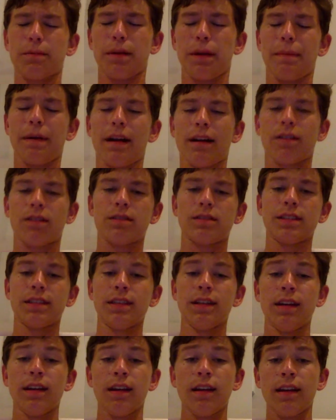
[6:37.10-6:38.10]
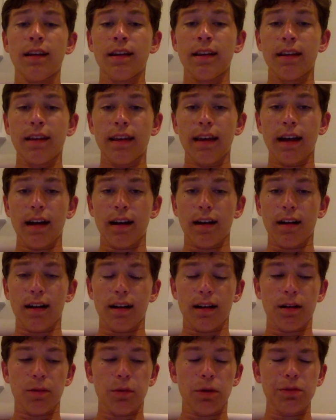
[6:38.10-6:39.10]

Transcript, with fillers: my back hurts. Yeah, uh,